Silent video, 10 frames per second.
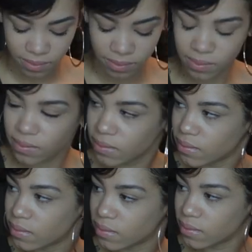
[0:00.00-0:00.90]

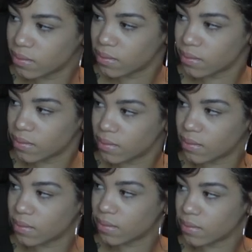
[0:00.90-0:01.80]

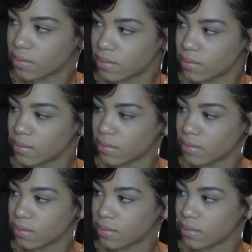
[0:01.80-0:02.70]

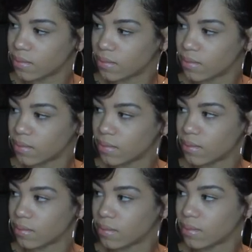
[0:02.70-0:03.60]

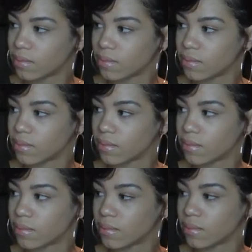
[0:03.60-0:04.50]

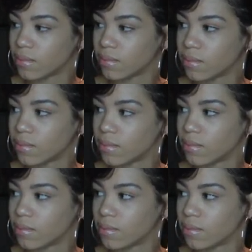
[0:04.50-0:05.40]

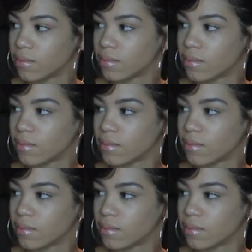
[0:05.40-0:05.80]
(not speaking)